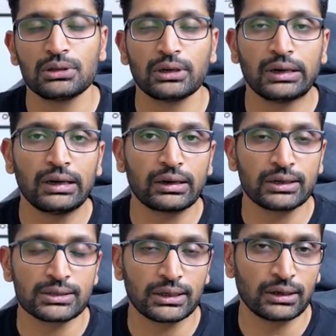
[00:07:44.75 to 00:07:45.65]
the git
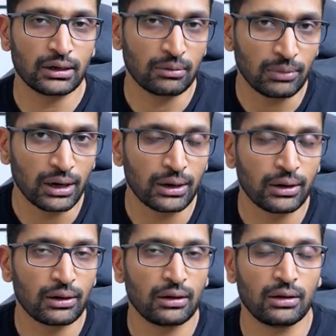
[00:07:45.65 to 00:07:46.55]
reset
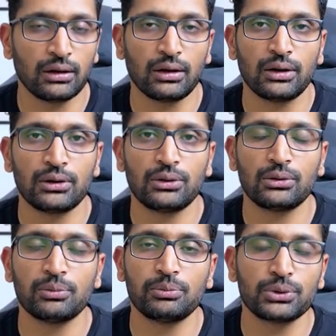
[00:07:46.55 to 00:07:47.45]
command
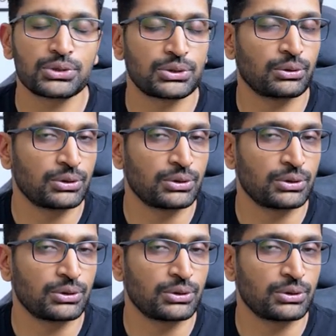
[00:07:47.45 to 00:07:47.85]
to push